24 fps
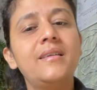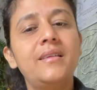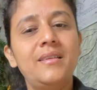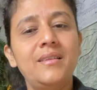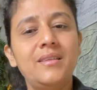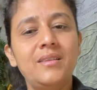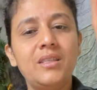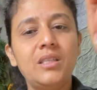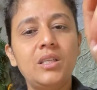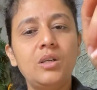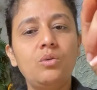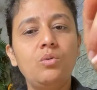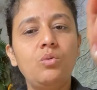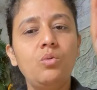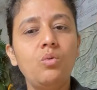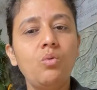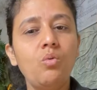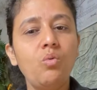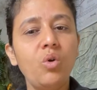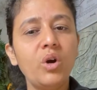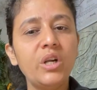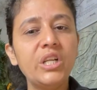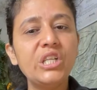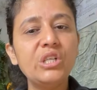So
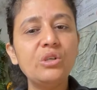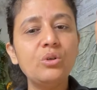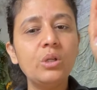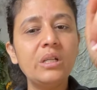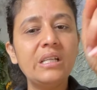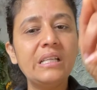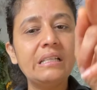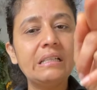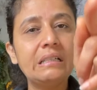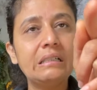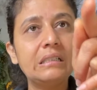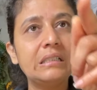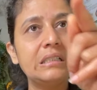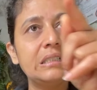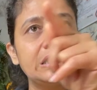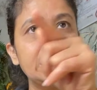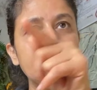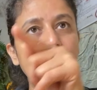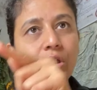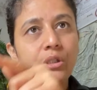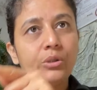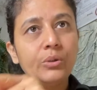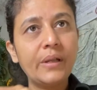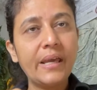what you learned
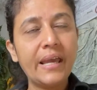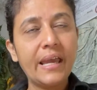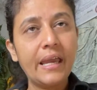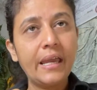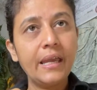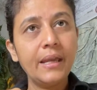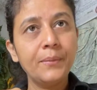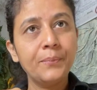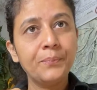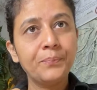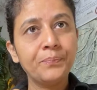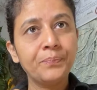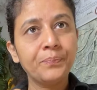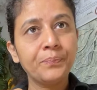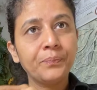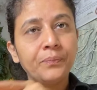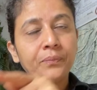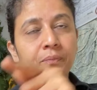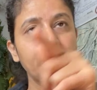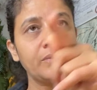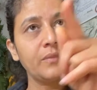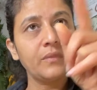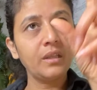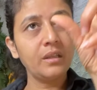today,
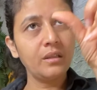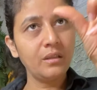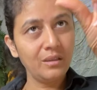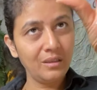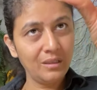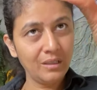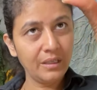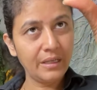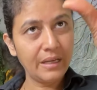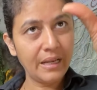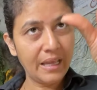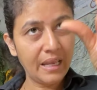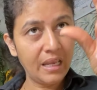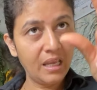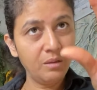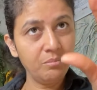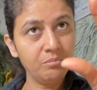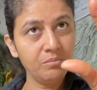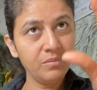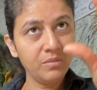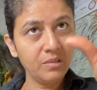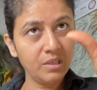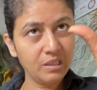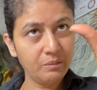the name,
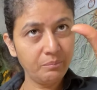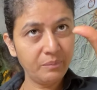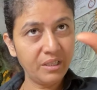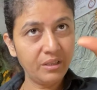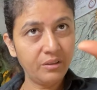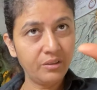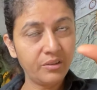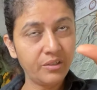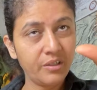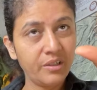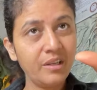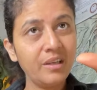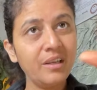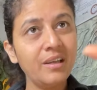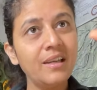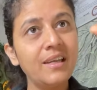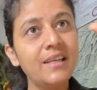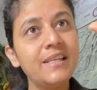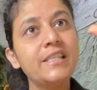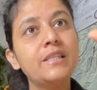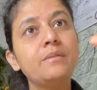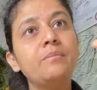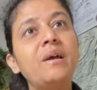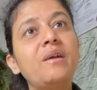the mantra,
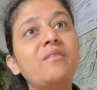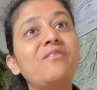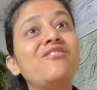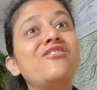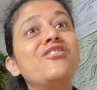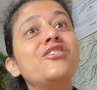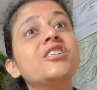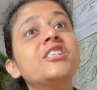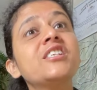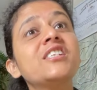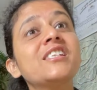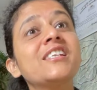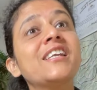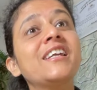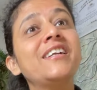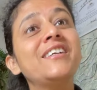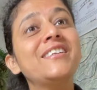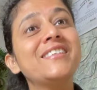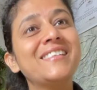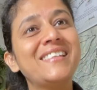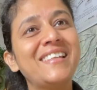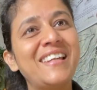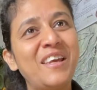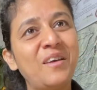is my first
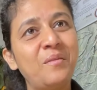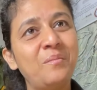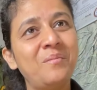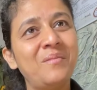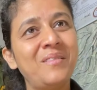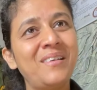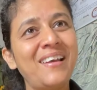kid's name.